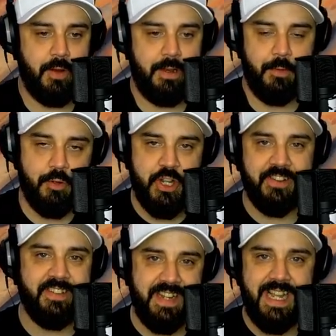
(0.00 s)
And if you're
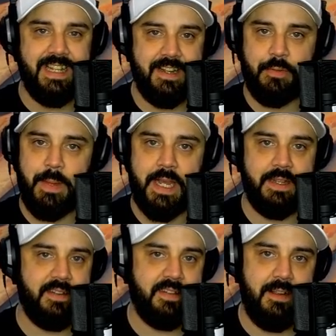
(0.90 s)
just seeing this, man,
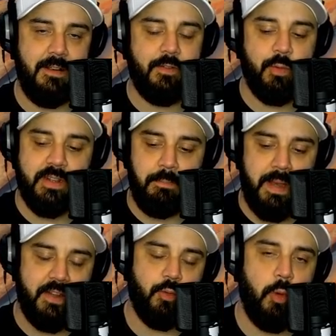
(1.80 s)
this series was the
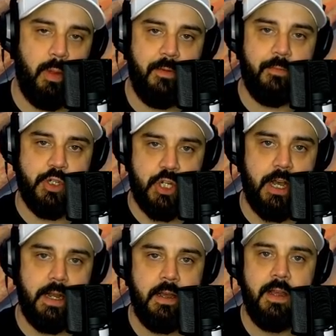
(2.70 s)
best one we've ever
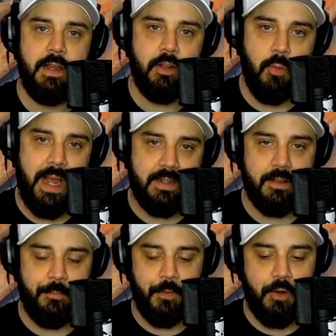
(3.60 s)
shot. Go back to the
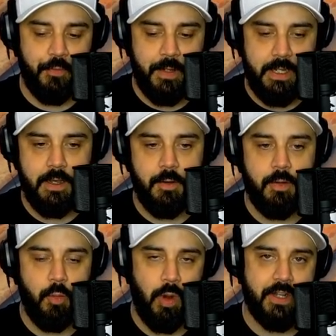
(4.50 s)
first video,
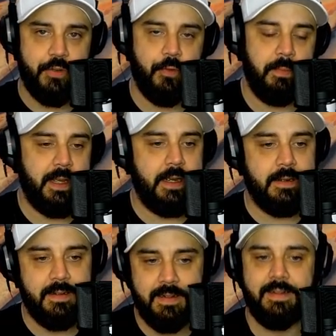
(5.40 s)
watch it from there.
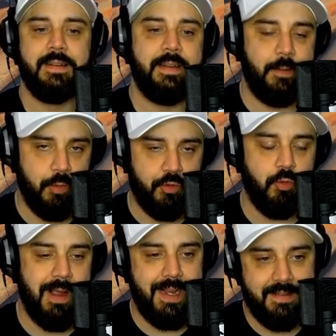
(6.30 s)
It was
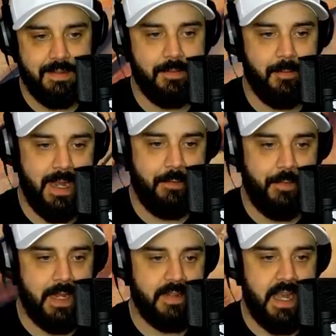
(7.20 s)
great. We had a
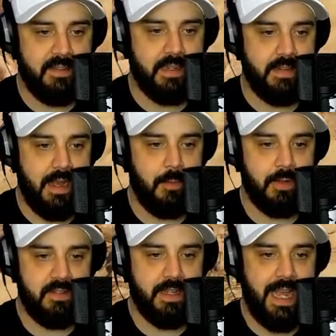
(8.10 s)
fantastic time on
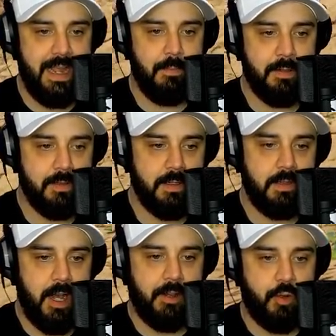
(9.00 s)
this game. A
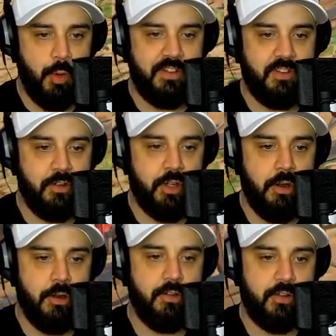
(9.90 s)
lot of twists and
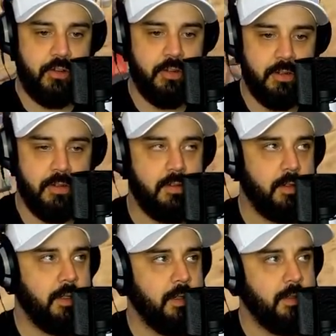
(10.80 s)
turns.
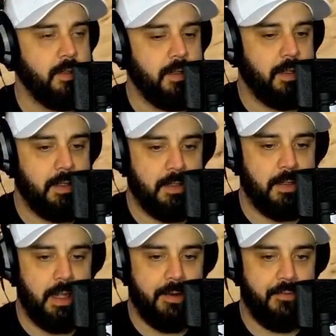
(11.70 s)
A
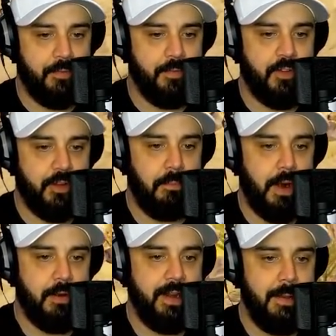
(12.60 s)
lot of
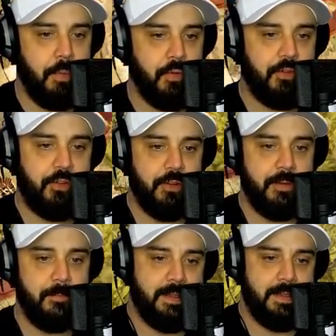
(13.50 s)
sunburnt nipples.
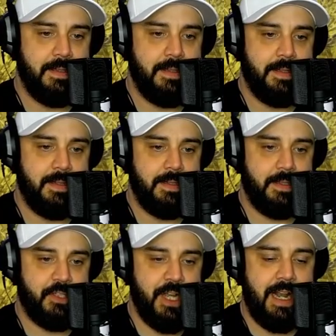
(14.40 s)

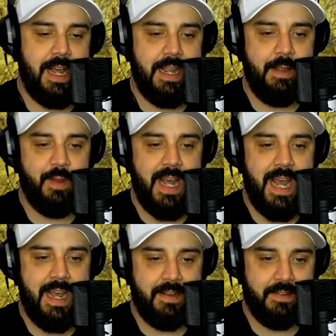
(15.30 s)
Shall I even
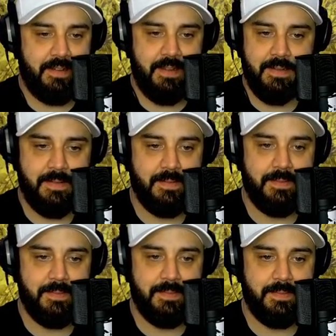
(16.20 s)
ask?
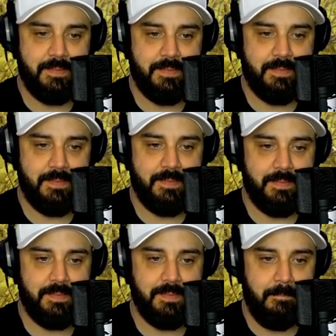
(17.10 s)
What?
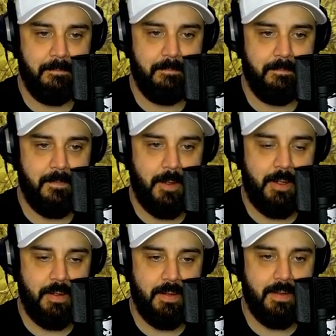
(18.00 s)
I'm Are getting you...
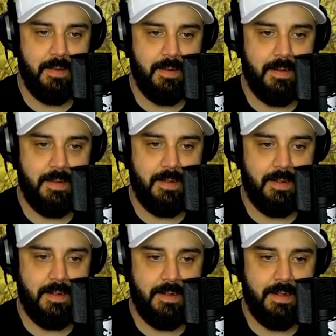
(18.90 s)
my mor morning
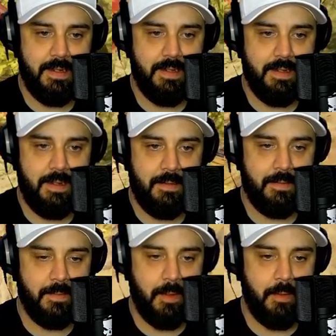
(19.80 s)
routines. Oh,
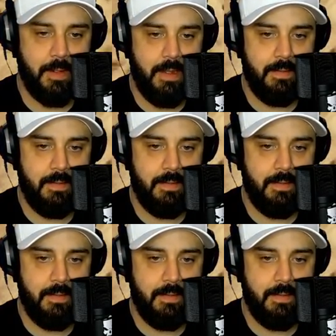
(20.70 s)
okay.